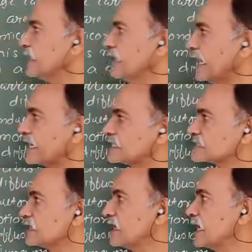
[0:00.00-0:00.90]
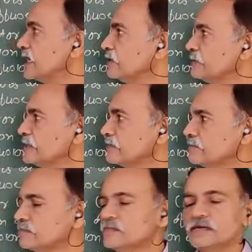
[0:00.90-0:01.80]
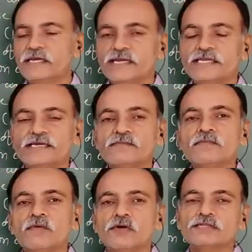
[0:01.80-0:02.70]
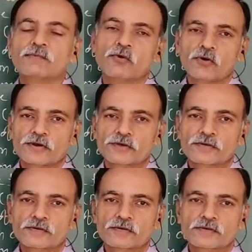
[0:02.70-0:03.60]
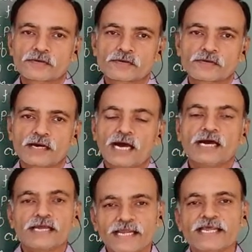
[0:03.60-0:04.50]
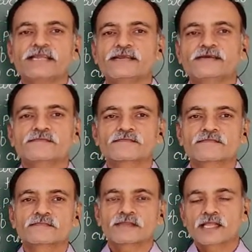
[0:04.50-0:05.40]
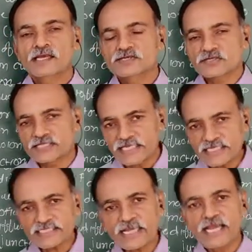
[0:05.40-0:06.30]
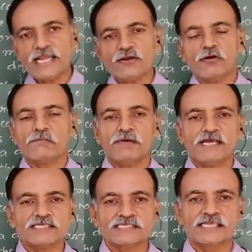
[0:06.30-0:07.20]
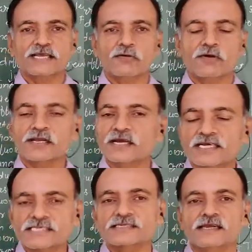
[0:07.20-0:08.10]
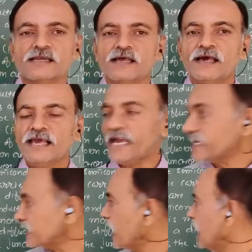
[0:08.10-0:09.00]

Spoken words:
as the aluminum, indium or the boron are added. So this end of a silicon crystal act as